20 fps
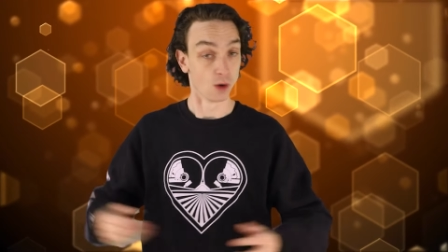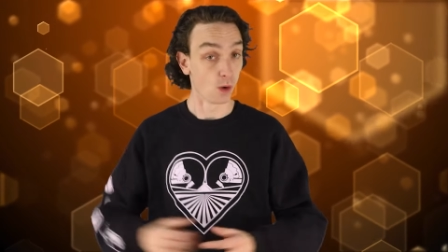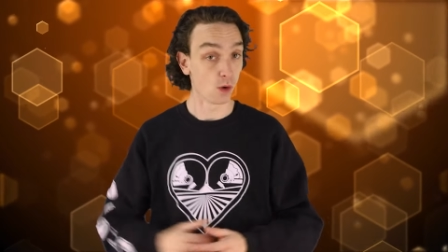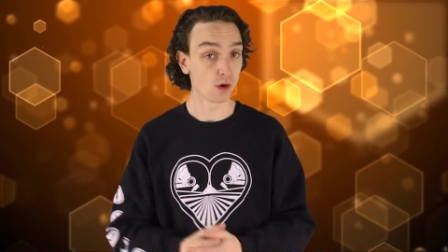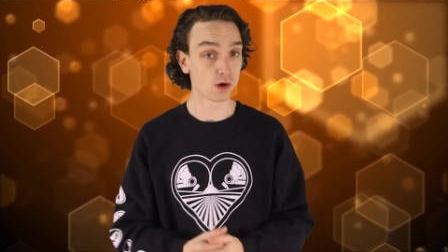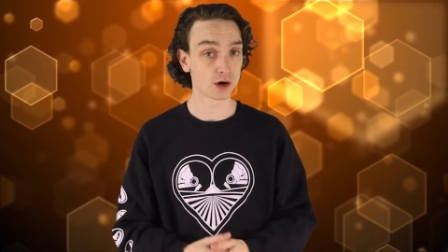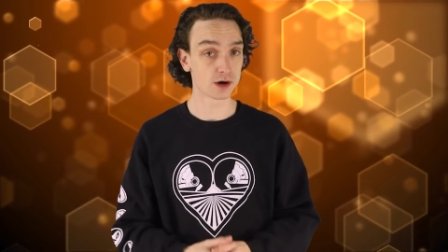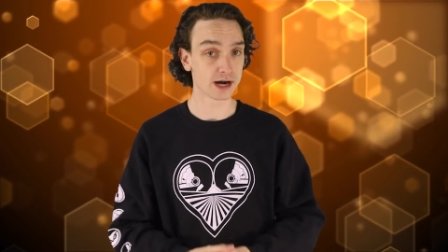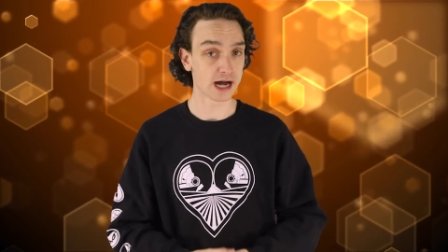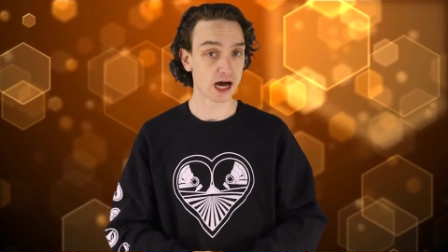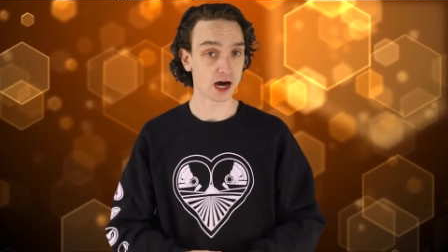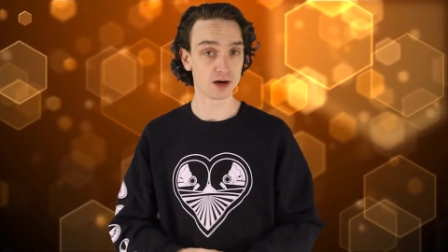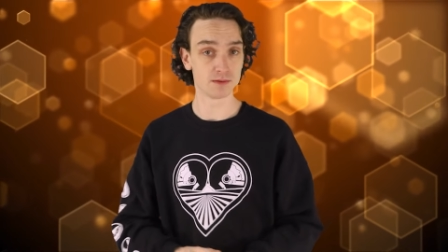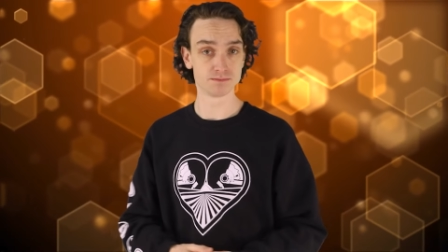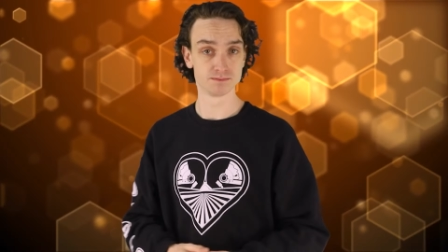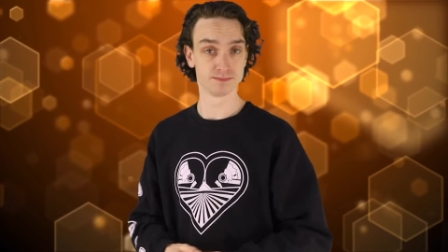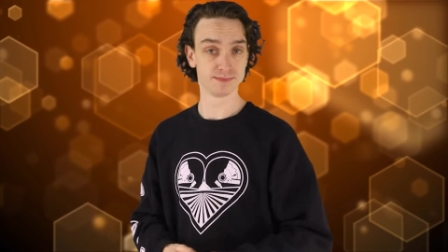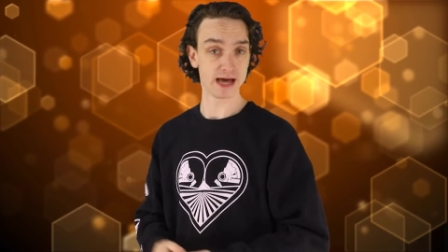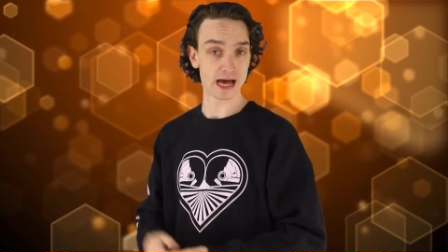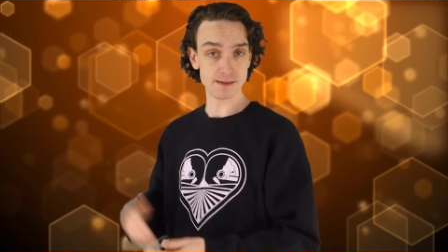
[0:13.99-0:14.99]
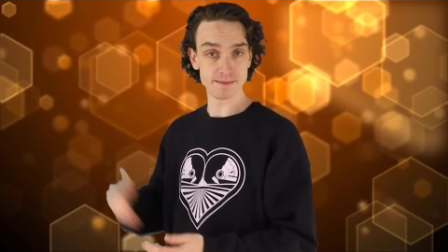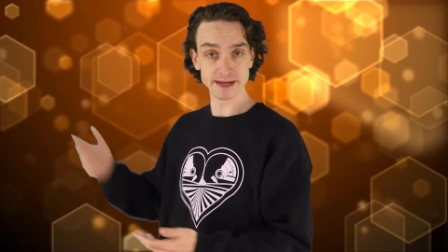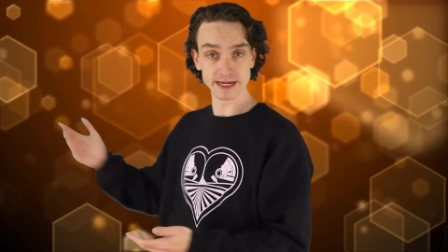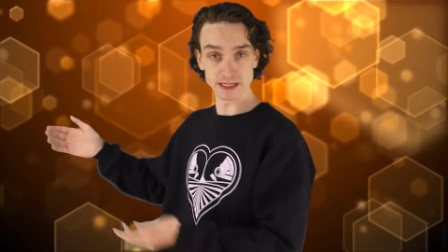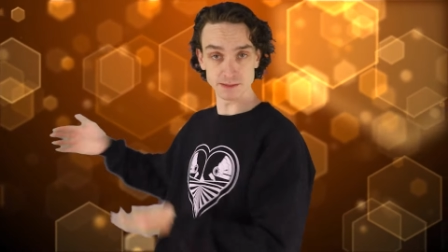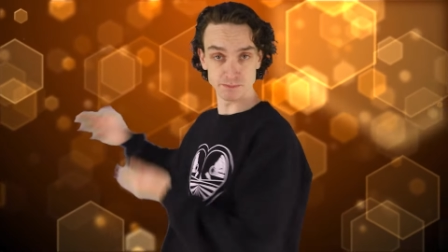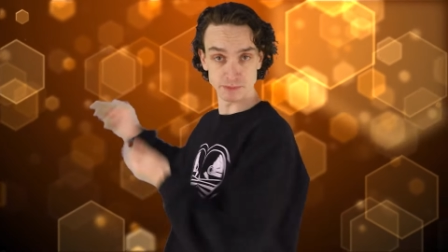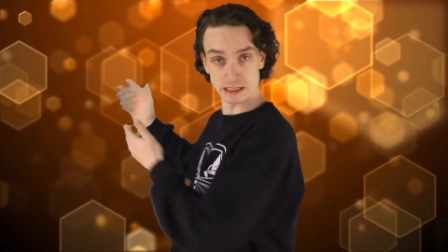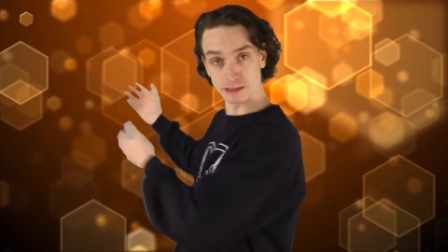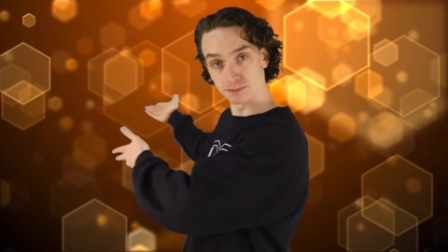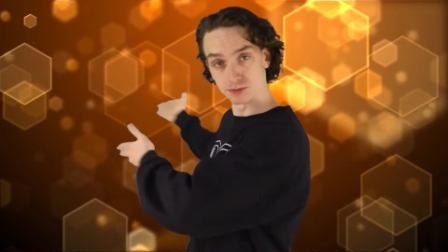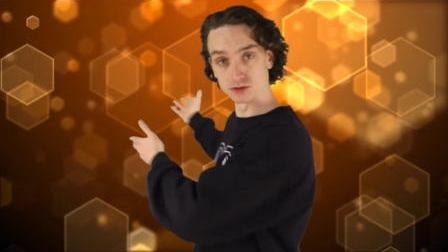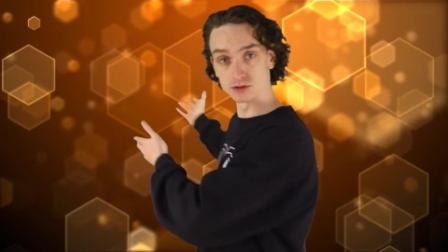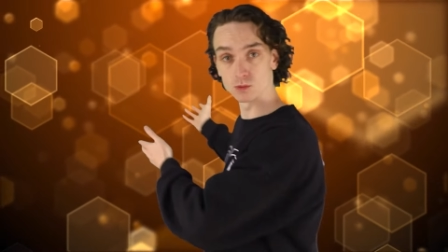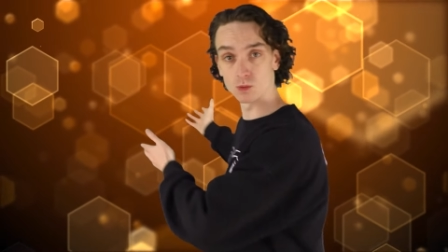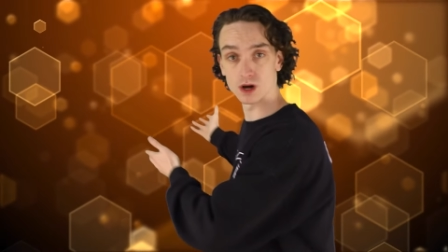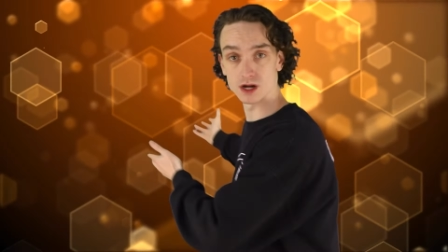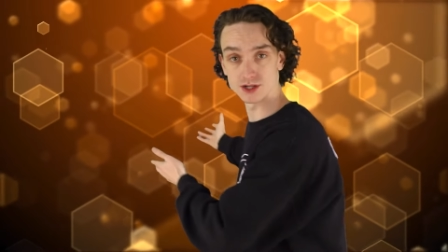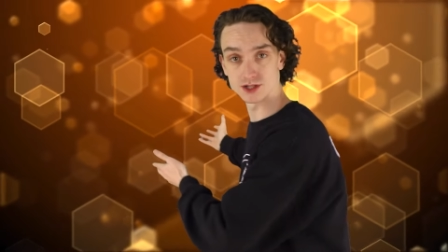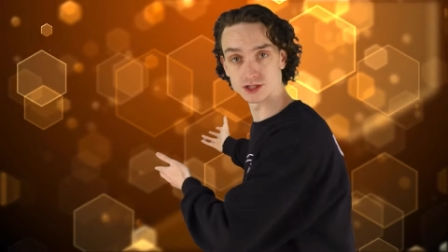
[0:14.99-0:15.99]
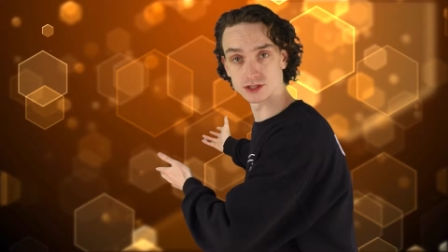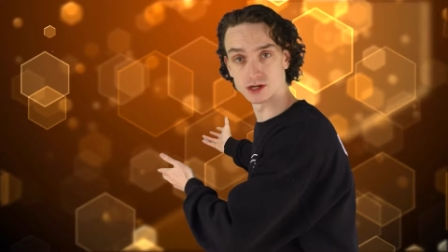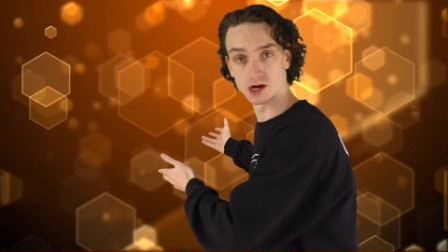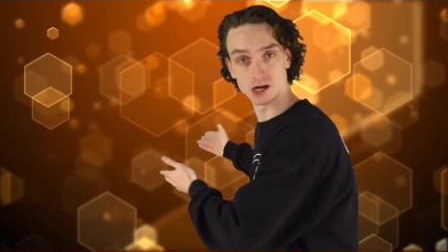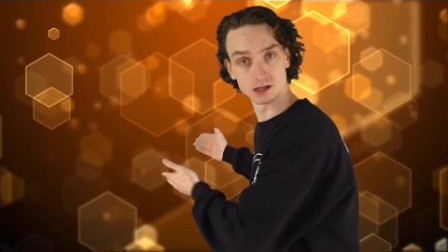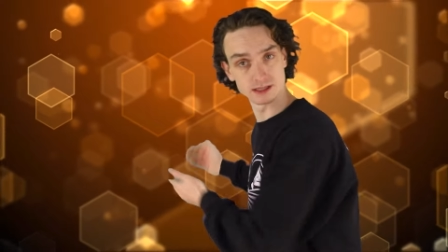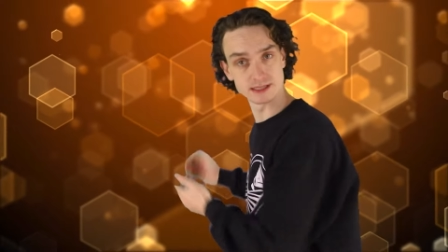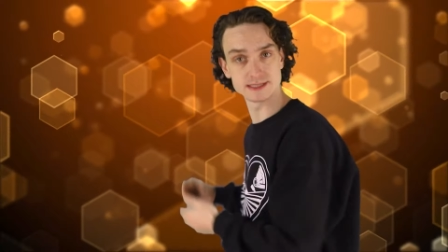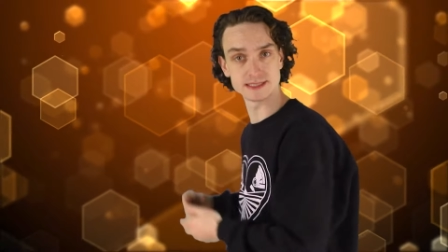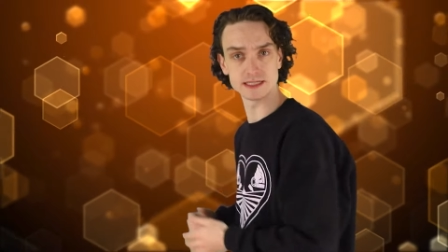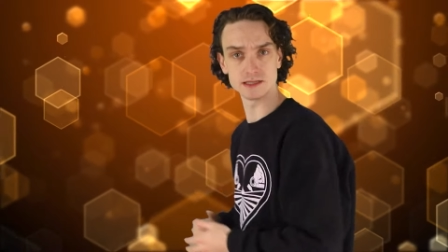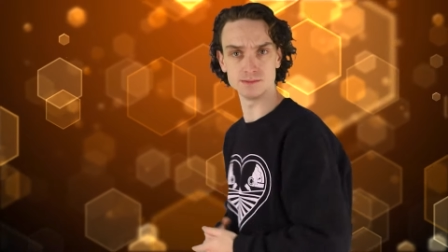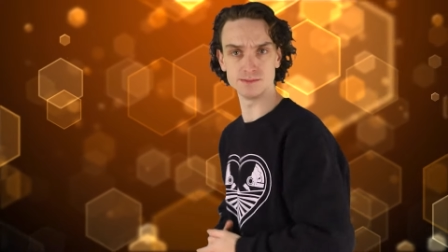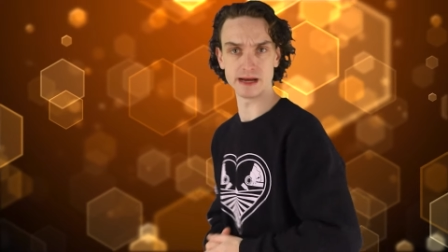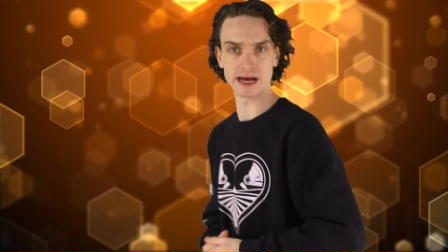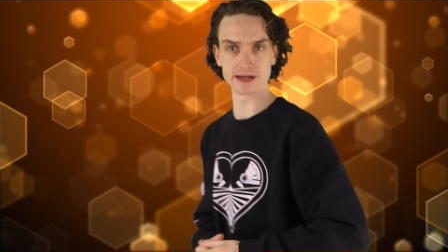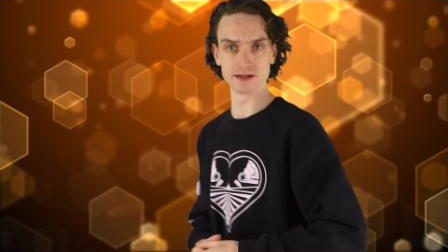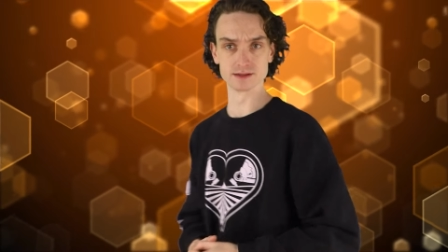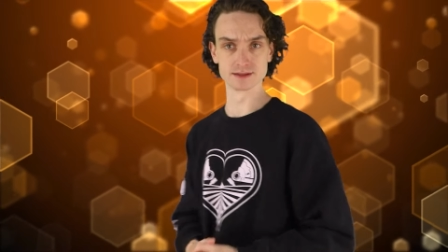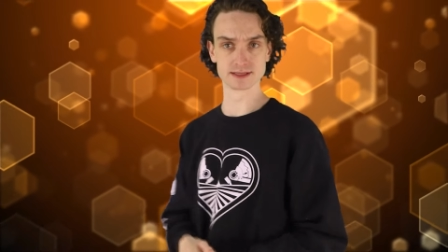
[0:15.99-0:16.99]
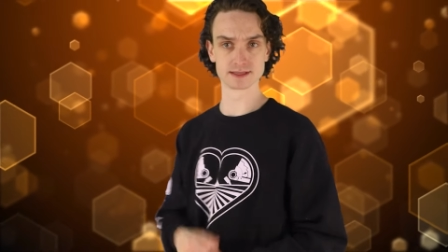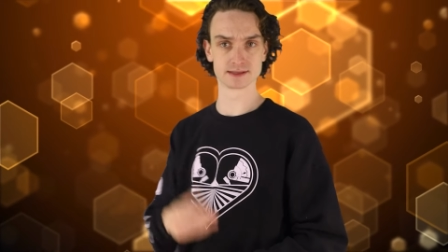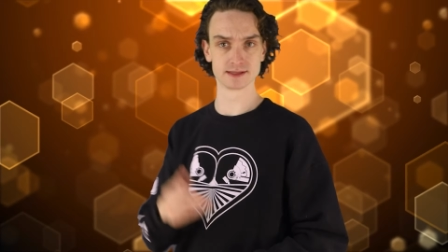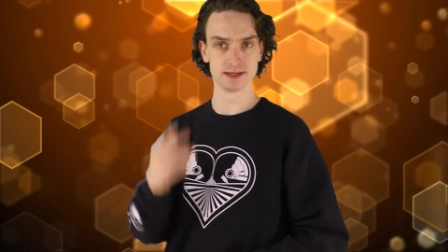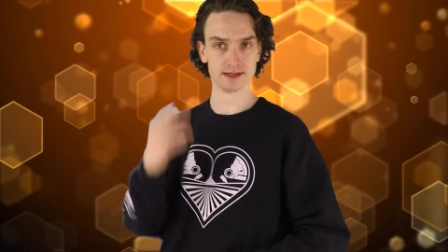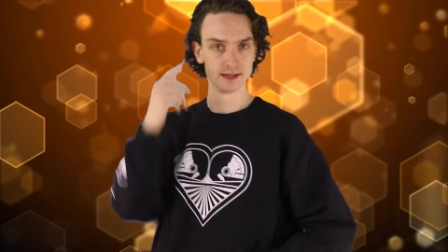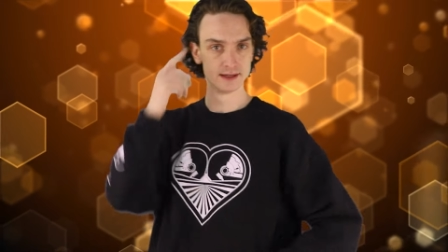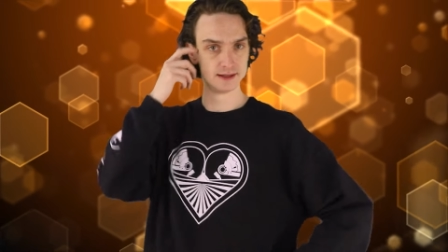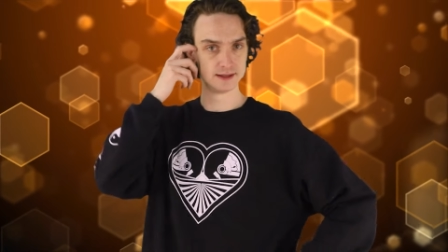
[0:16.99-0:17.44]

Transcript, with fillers: or how that many people watched Colosseum battles.